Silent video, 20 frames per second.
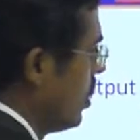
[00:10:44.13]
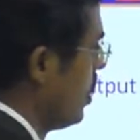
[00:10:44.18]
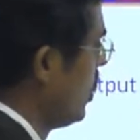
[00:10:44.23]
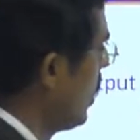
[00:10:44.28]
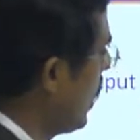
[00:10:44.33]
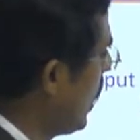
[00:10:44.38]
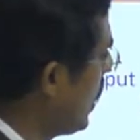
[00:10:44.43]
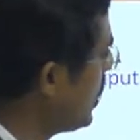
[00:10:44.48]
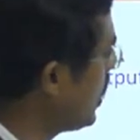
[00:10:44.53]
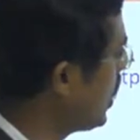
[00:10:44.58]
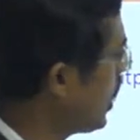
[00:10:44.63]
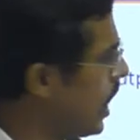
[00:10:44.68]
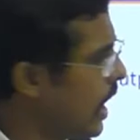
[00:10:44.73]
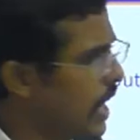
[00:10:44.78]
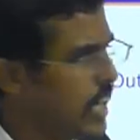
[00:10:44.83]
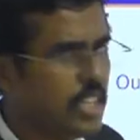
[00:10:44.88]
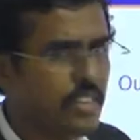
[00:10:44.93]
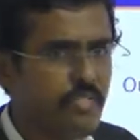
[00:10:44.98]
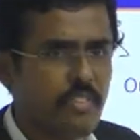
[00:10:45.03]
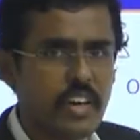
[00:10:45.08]

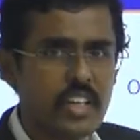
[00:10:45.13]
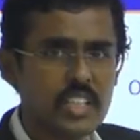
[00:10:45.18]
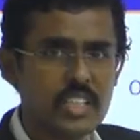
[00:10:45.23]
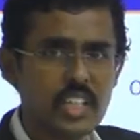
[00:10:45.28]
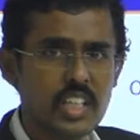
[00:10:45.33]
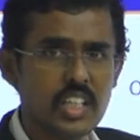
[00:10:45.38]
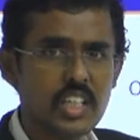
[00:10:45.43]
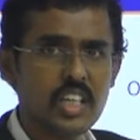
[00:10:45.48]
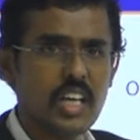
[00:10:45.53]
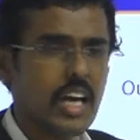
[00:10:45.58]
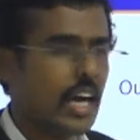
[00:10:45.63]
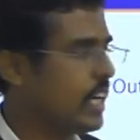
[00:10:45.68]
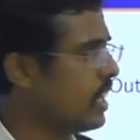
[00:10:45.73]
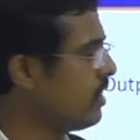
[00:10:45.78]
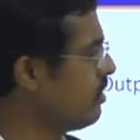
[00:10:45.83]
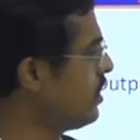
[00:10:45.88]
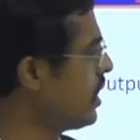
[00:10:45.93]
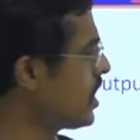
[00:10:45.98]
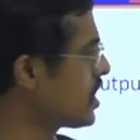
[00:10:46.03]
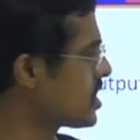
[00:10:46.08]
and we
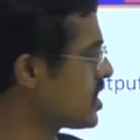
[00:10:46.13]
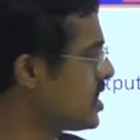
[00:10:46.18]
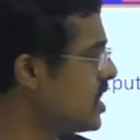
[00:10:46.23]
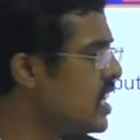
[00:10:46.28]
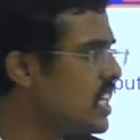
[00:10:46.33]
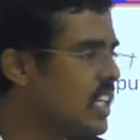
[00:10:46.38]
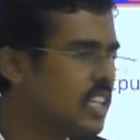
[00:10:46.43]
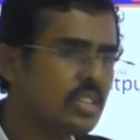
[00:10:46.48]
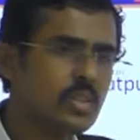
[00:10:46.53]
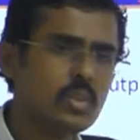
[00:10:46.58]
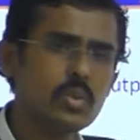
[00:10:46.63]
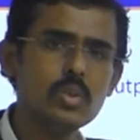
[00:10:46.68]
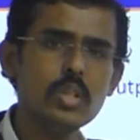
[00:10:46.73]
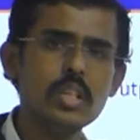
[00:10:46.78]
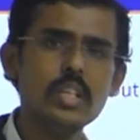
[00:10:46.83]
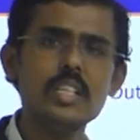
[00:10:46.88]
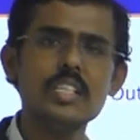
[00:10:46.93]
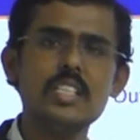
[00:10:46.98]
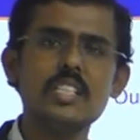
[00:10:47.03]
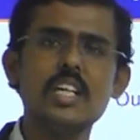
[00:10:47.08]
are seeing to the
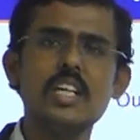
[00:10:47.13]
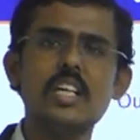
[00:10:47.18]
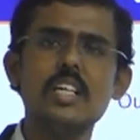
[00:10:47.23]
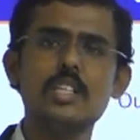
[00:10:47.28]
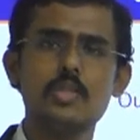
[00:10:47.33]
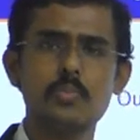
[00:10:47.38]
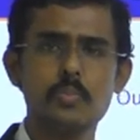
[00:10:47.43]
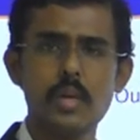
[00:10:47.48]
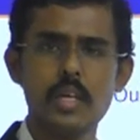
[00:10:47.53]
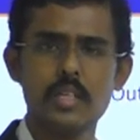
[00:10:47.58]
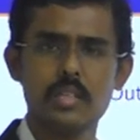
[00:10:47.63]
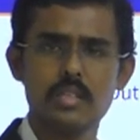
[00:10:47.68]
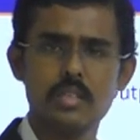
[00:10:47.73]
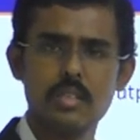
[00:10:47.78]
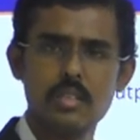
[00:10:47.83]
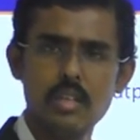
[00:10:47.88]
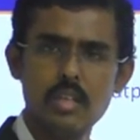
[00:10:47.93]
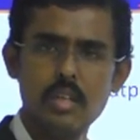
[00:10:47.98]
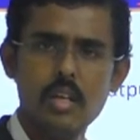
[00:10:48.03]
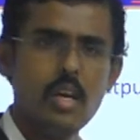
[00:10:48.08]
digital displays
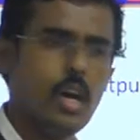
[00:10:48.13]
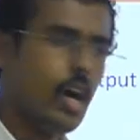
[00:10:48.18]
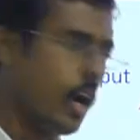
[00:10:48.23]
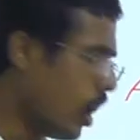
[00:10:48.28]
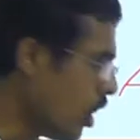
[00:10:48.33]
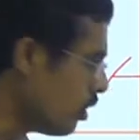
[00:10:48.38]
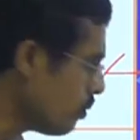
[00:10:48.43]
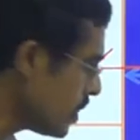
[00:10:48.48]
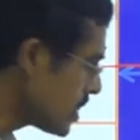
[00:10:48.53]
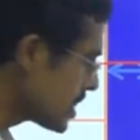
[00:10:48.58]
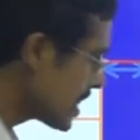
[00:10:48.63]
how much